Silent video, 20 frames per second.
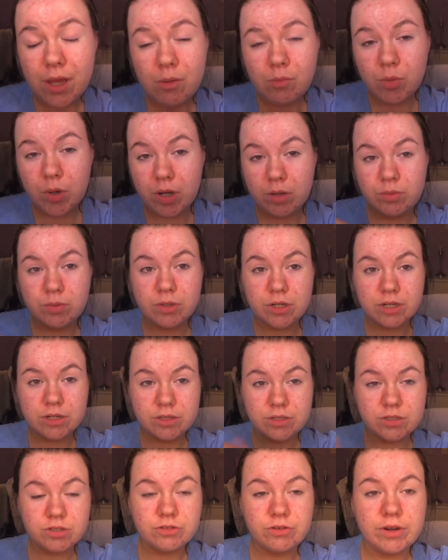but I'll put it on
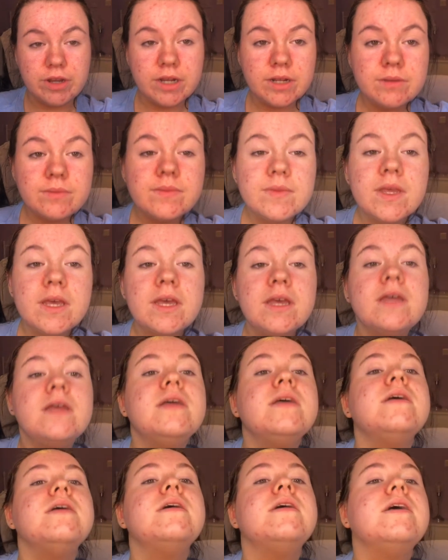the screen.
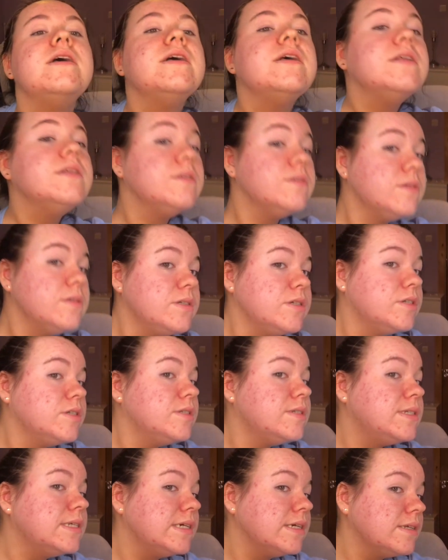You can
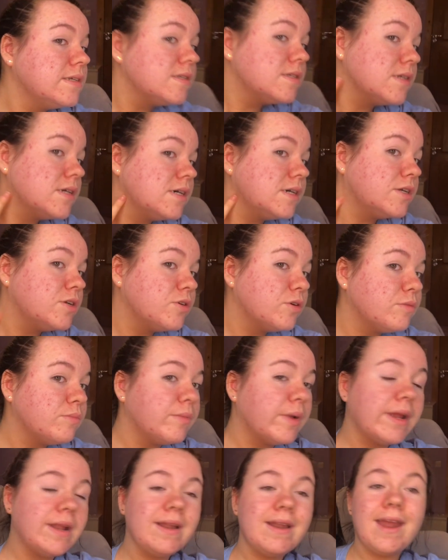still see it on
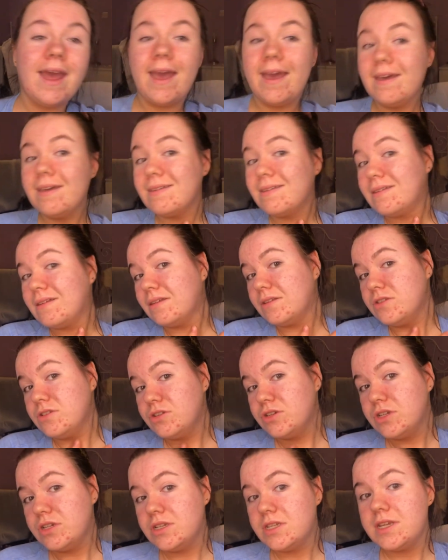my neck, as you
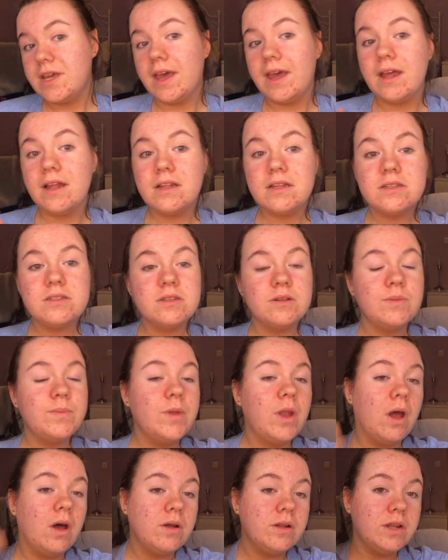can tell. It's a
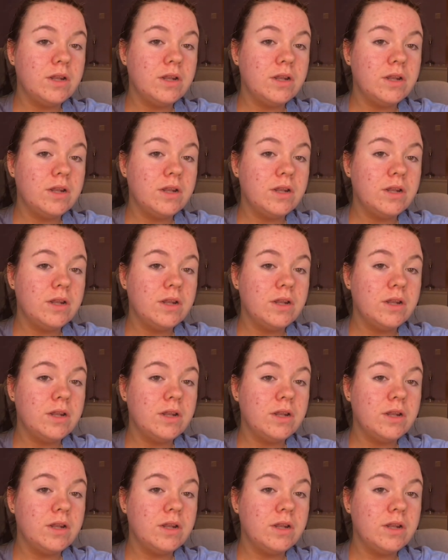lot